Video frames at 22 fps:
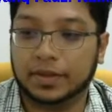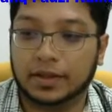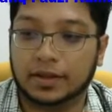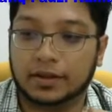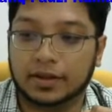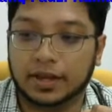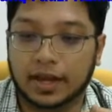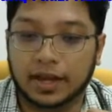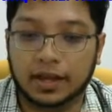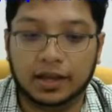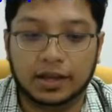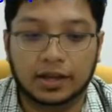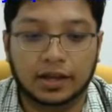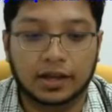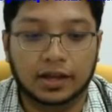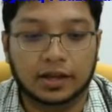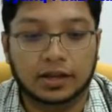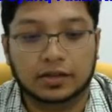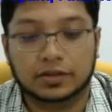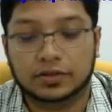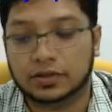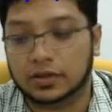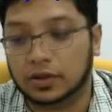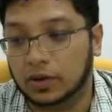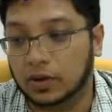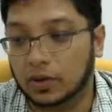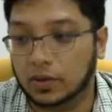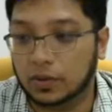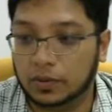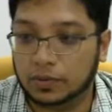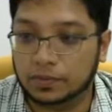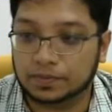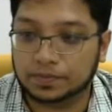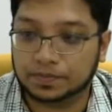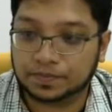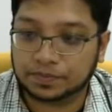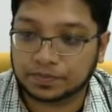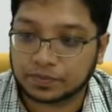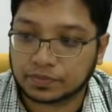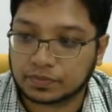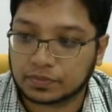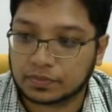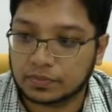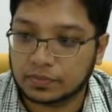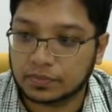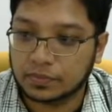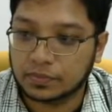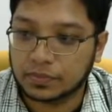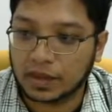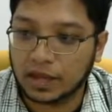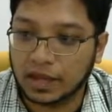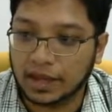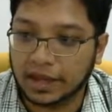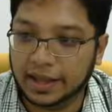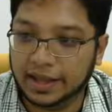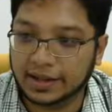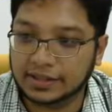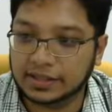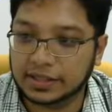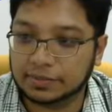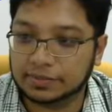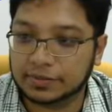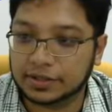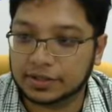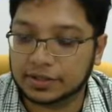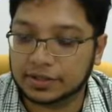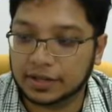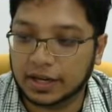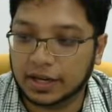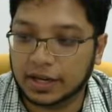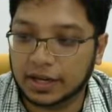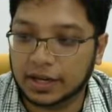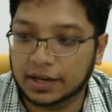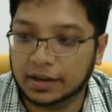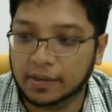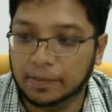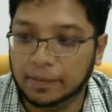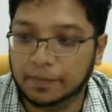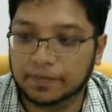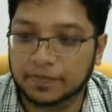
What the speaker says: Okay, so in chapter 3,